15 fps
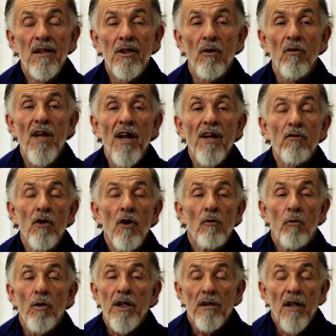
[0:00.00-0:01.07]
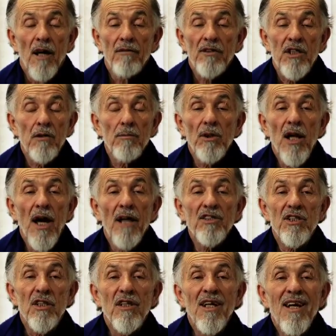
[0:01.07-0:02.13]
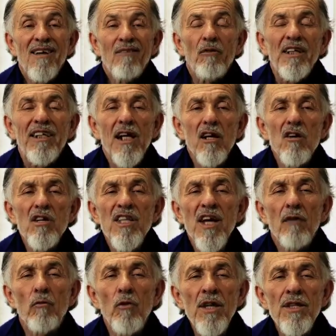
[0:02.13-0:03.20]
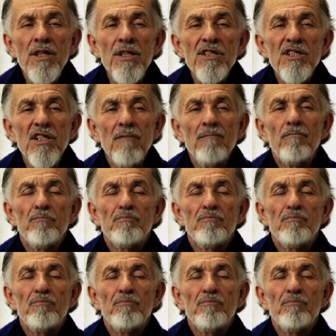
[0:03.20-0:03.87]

You know, that is, we could have a terrible accident. We carry that with us